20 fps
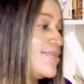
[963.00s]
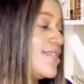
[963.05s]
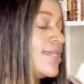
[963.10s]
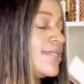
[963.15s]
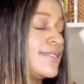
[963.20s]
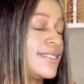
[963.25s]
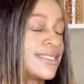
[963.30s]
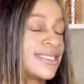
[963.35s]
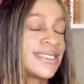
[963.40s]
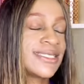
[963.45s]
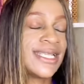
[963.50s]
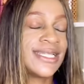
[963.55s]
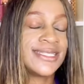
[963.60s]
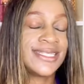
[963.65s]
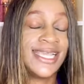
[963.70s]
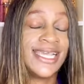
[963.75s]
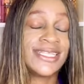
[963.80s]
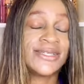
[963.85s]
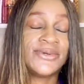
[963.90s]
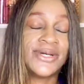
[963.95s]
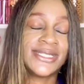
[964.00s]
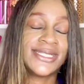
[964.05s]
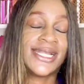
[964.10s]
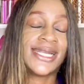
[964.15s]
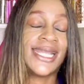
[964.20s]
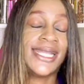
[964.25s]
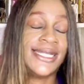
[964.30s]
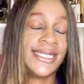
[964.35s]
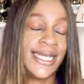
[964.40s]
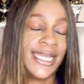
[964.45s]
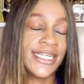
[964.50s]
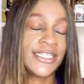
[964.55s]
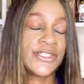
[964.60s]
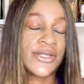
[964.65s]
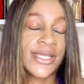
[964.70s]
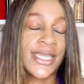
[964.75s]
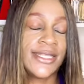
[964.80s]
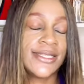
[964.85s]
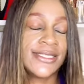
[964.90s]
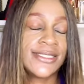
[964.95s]
This is the other one that I liked.
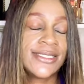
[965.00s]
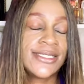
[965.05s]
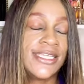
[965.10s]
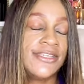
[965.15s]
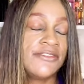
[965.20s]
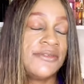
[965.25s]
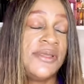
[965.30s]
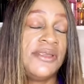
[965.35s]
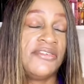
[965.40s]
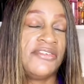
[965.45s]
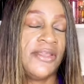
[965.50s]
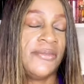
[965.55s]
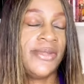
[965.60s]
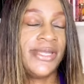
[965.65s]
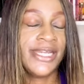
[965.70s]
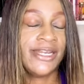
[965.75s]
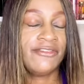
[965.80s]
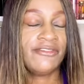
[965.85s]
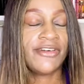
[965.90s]
Okay, this gives me feminine